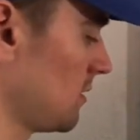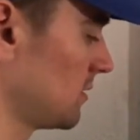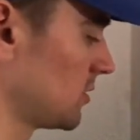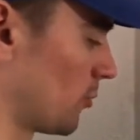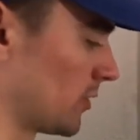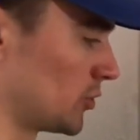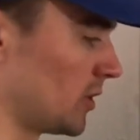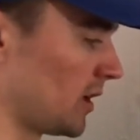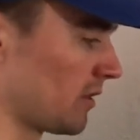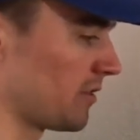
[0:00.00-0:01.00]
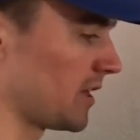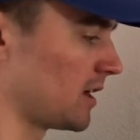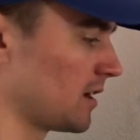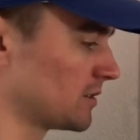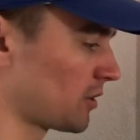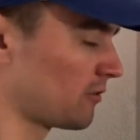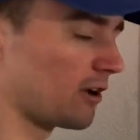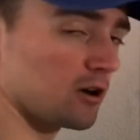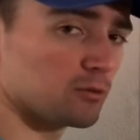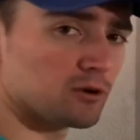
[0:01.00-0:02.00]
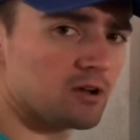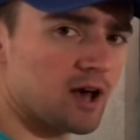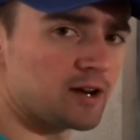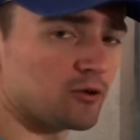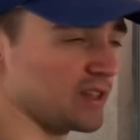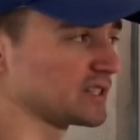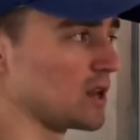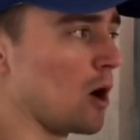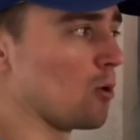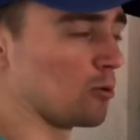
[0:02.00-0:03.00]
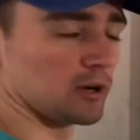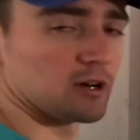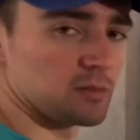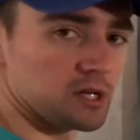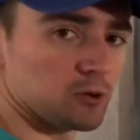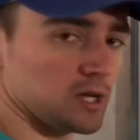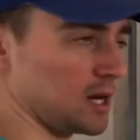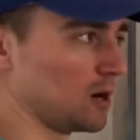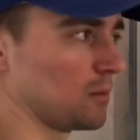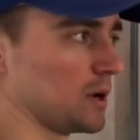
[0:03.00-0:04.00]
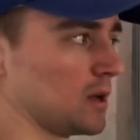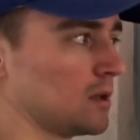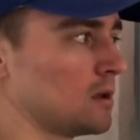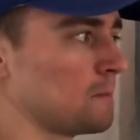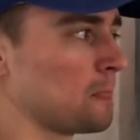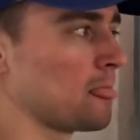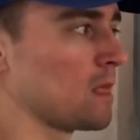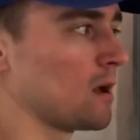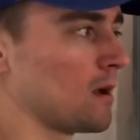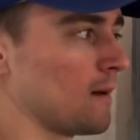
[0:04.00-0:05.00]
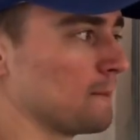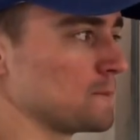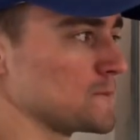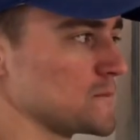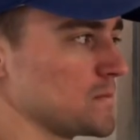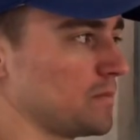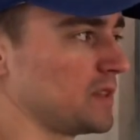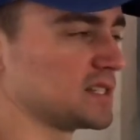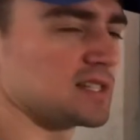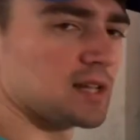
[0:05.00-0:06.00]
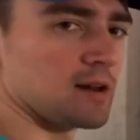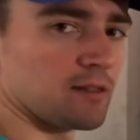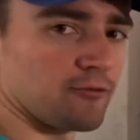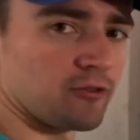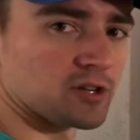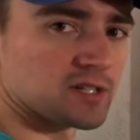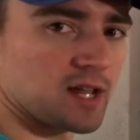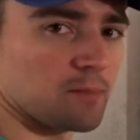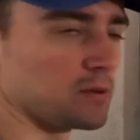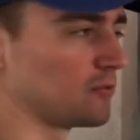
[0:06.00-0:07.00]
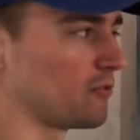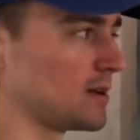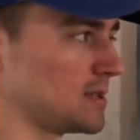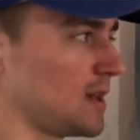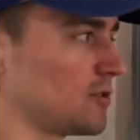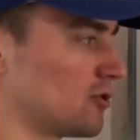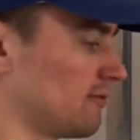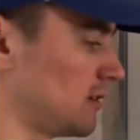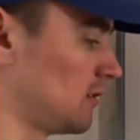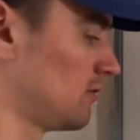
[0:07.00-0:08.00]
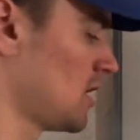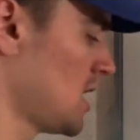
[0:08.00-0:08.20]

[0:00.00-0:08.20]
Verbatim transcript: So we're treating theta as our variable. I know that's not what we're going to be doing here, but um, this is kind of the first step in finding that derivative.